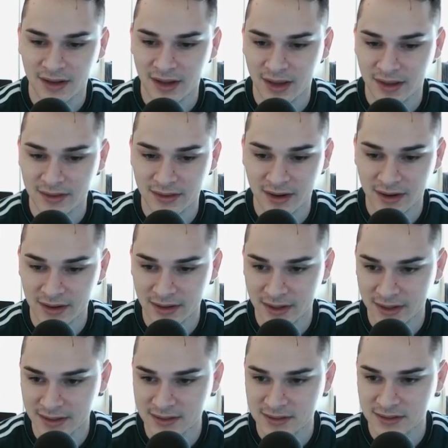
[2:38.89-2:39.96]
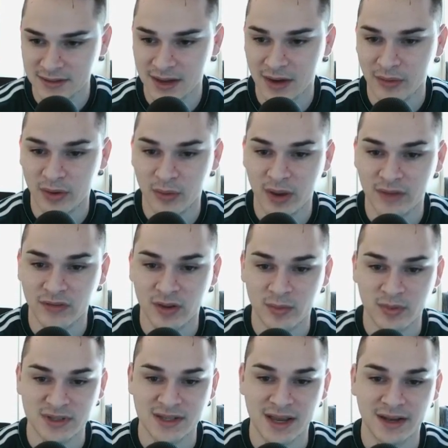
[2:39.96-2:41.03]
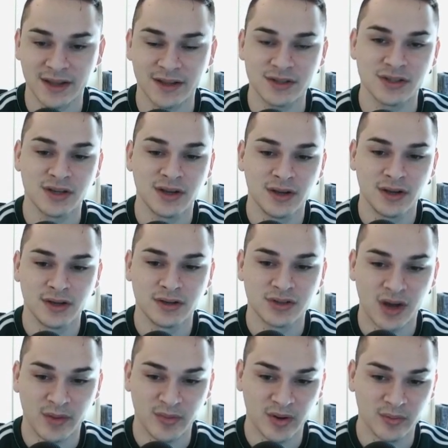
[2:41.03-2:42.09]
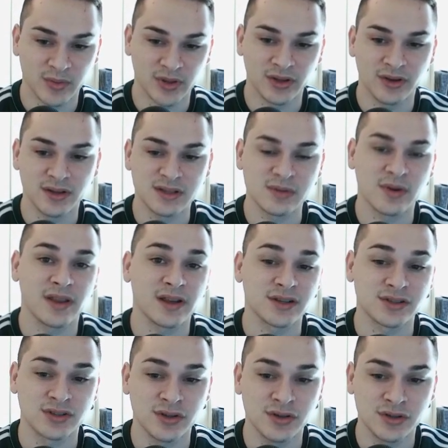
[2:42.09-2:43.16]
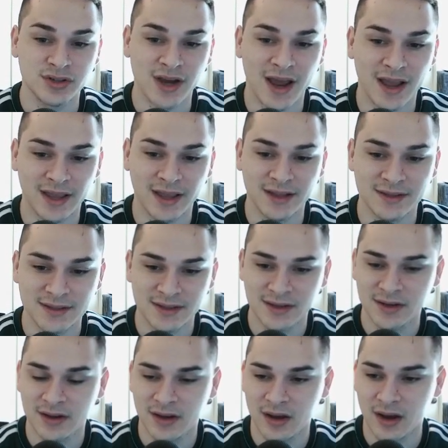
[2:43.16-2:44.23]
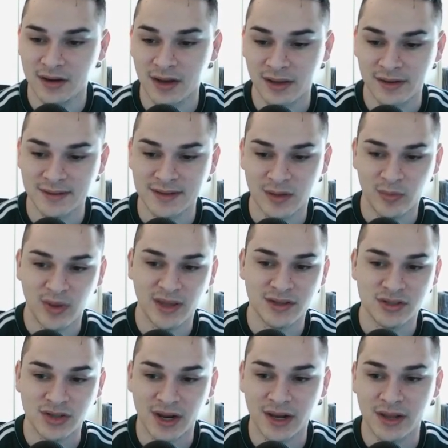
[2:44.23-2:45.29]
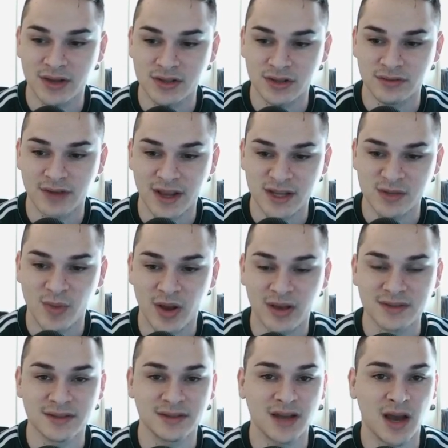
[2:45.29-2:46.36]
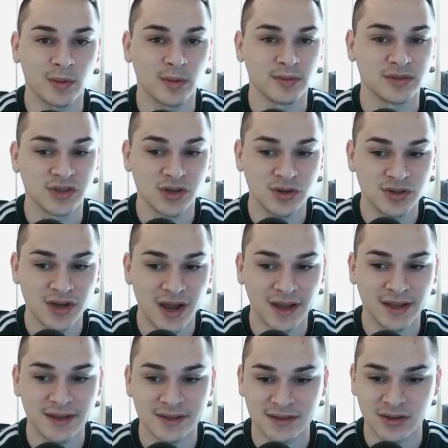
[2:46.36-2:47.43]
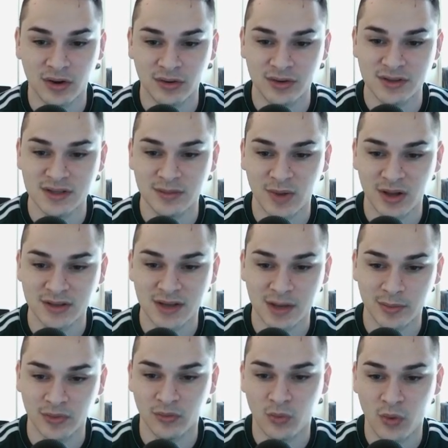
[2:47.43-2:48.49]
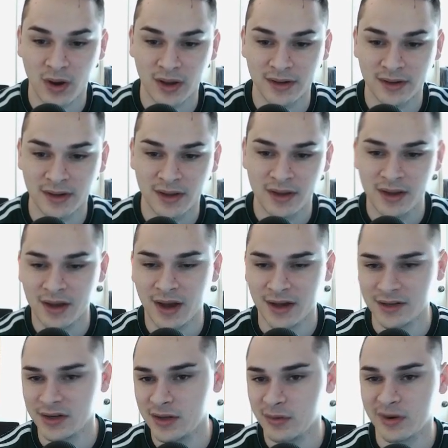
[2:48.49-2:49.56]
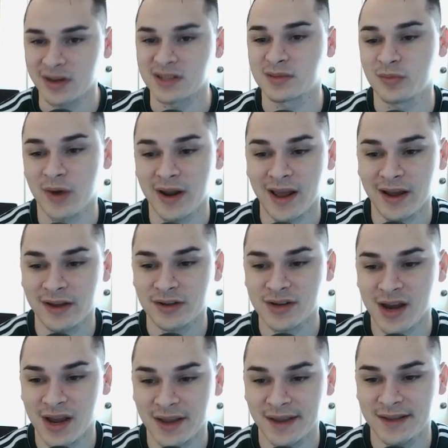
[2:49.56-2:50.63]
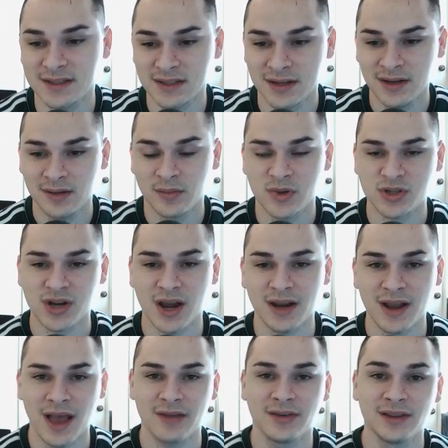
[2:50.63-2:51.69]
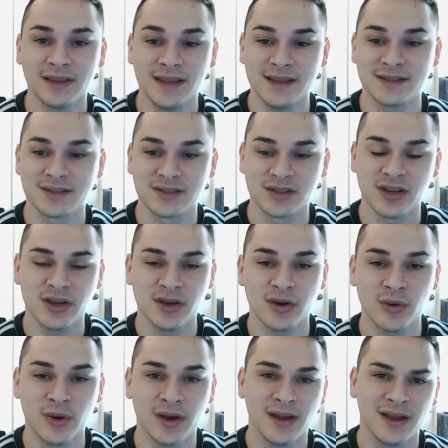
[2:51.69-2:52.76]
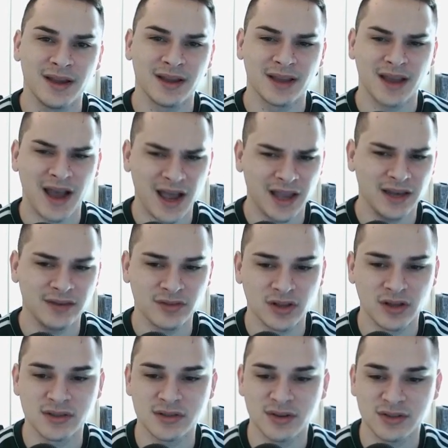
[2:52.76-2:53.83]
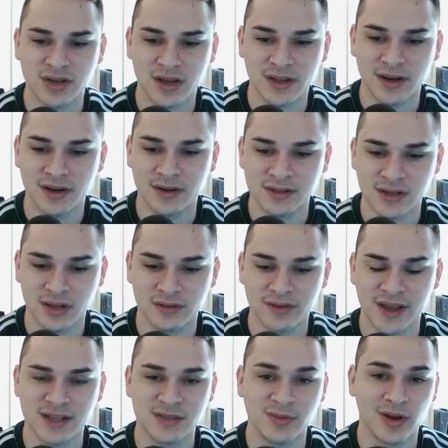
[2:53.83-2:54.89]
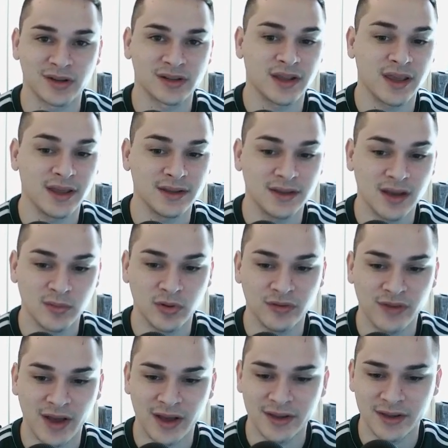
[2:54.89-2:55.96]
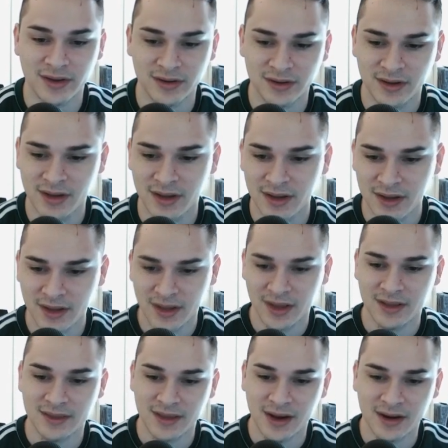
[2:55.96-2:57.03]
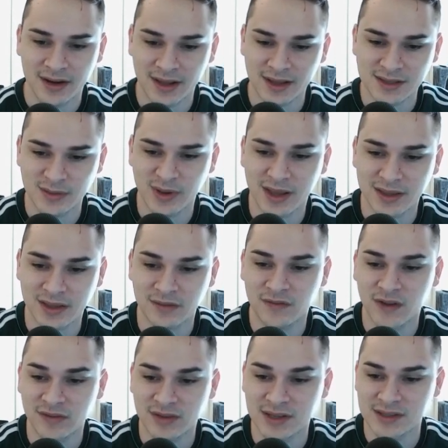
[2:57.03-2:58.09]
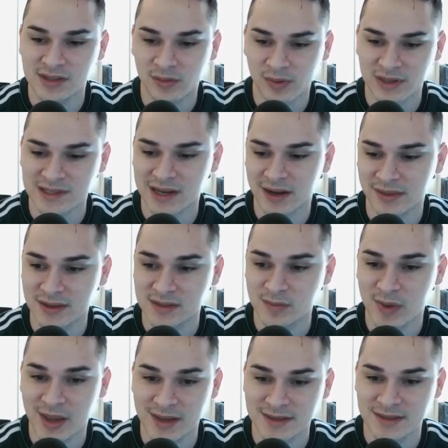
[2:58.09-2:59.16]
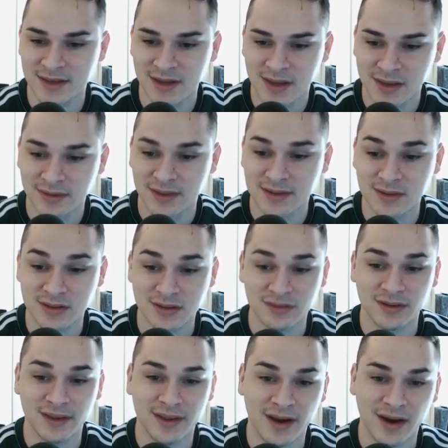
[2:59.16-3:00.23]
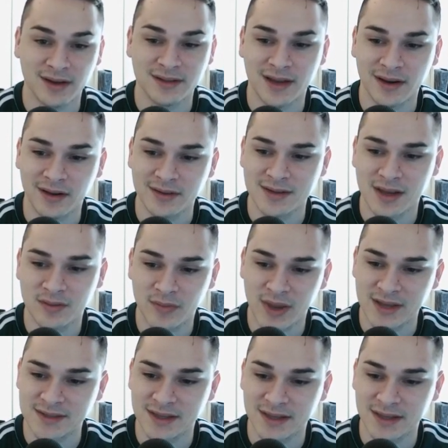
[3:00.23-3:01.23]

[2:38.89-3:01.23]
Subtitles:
And there it is. Now we wait for the percentage. Drop your balloons where there's 2 dragons. Another tip is try to use your rage bells on top of 2 dragons. Don't use them on top of 1. I know you want to spread out your dragons, but try to have at least 2 kind of close to each other so the rage spell could get double value. And there it is, we get the 52% on this base. This was a really hard Town Hall 10 base to